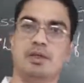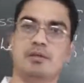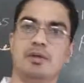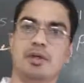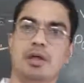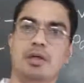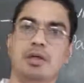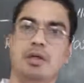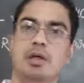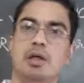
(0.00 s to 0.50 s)

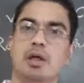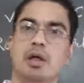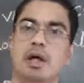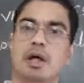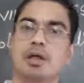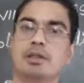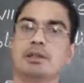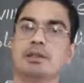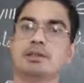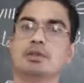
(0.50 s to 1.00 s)
The
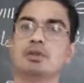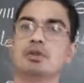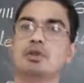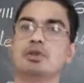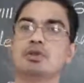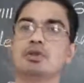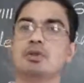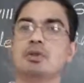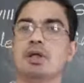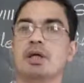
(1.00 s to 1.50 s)
others
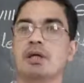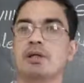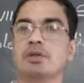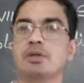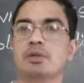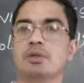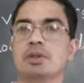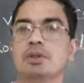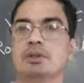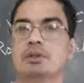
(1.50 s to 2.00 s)
also can
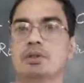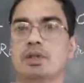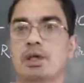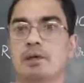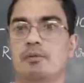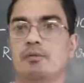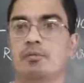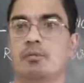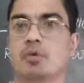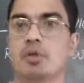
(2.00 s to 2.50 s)
do the
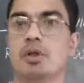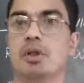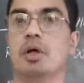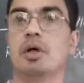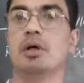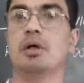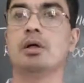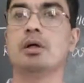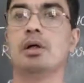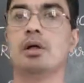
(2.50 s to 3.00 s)
same.
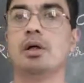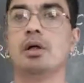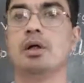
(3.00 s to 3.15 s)
The